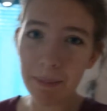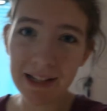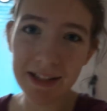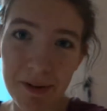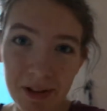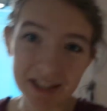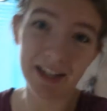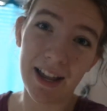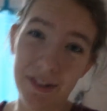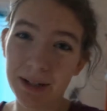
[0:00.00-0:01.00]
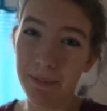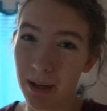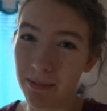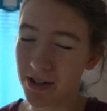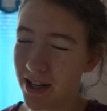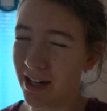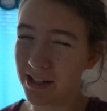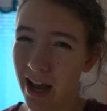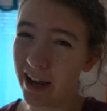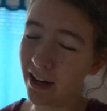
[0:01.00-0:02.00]
might sound really sarcastic, but I'm just kind of
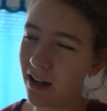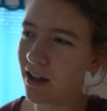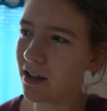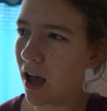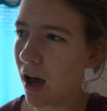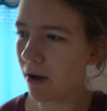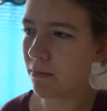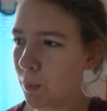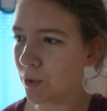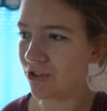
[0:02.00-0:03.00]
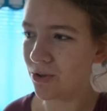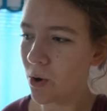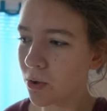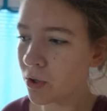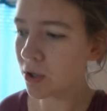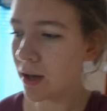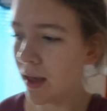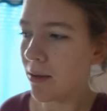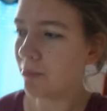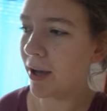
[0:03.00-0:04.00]
tired, which is not good,
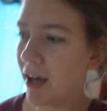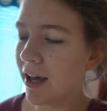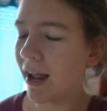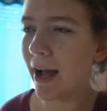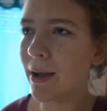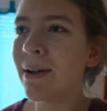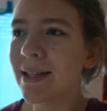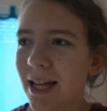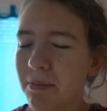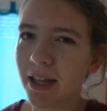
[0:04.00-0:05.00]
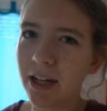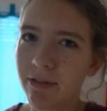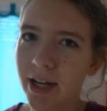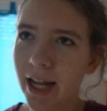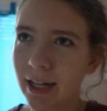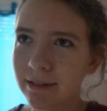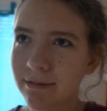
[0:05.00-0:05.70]
but I was up late reading.